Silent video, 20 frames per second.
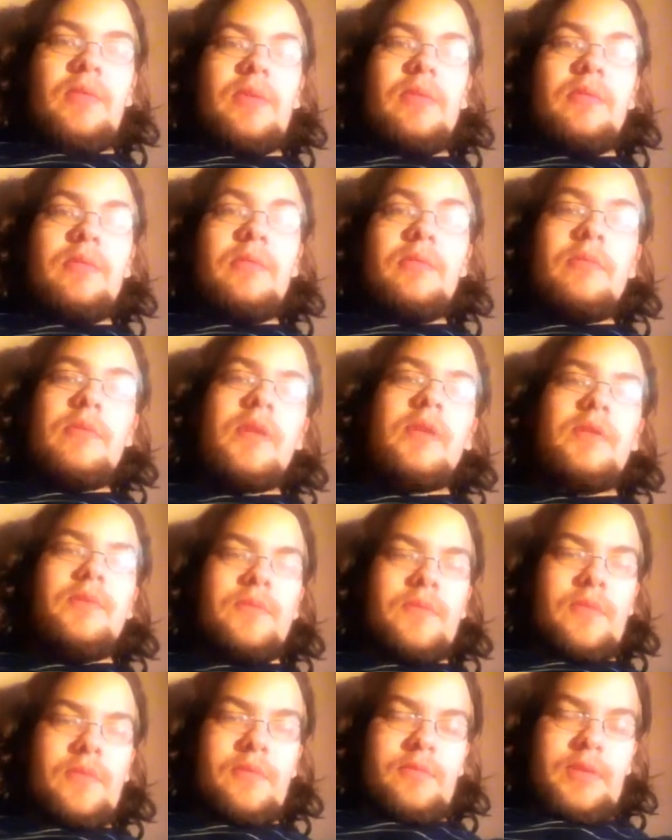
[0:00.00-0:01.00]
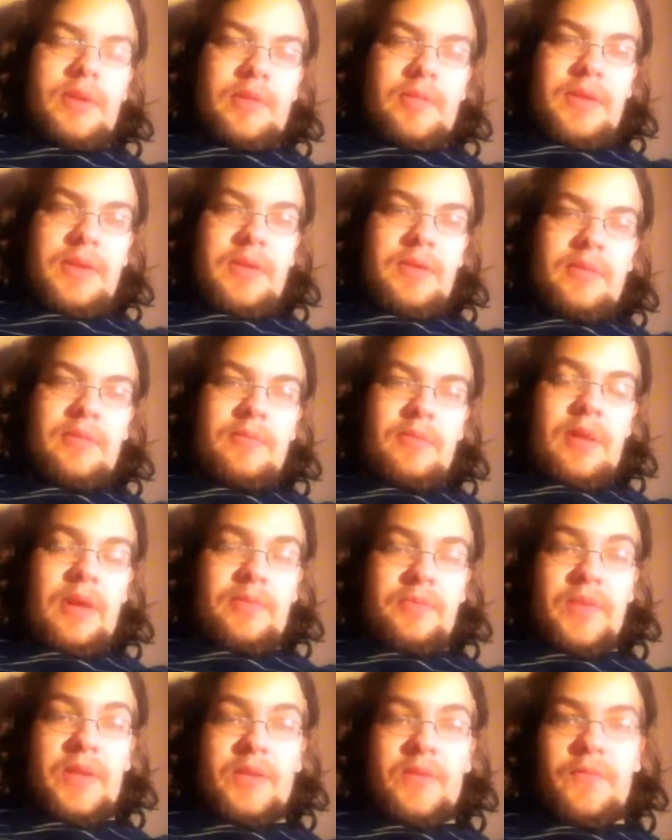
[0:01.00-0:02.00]
And thank you for coming.
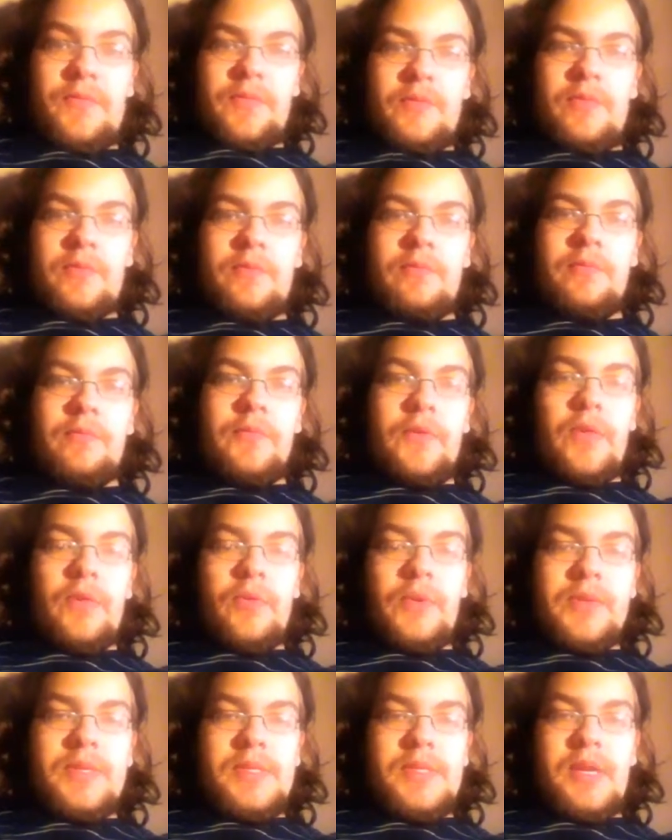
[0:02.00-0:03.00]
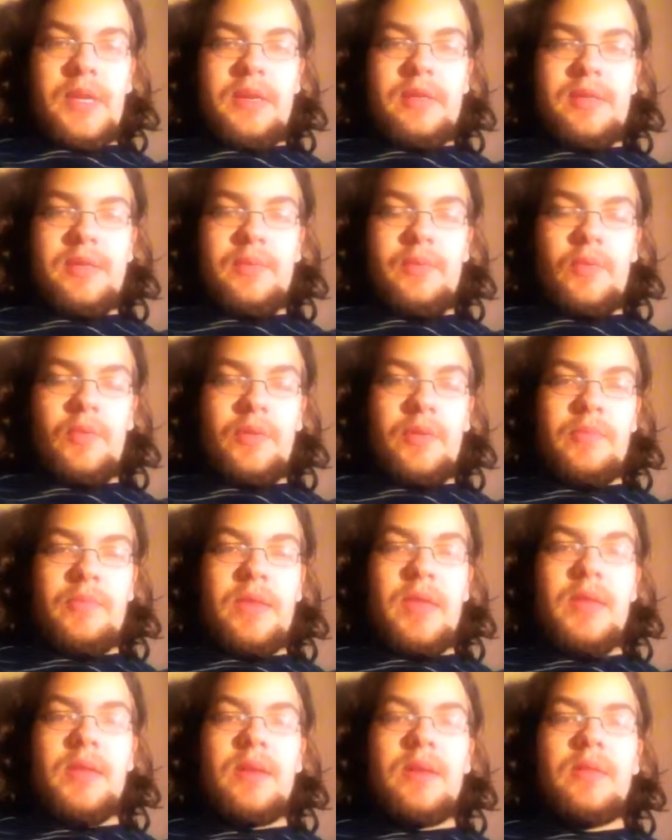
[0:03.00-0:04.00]
Thank you for following the site and supporting
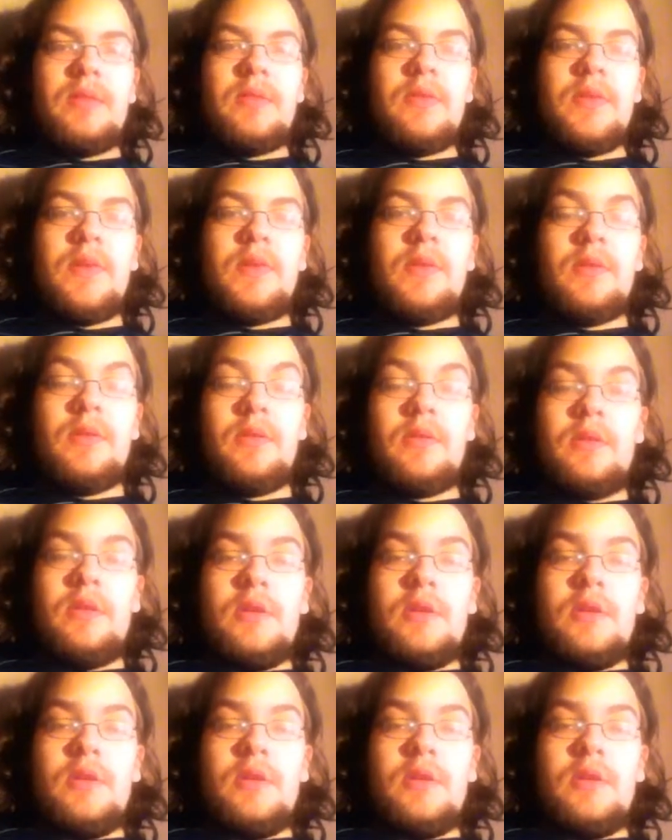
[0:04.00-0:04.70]
me. And uh,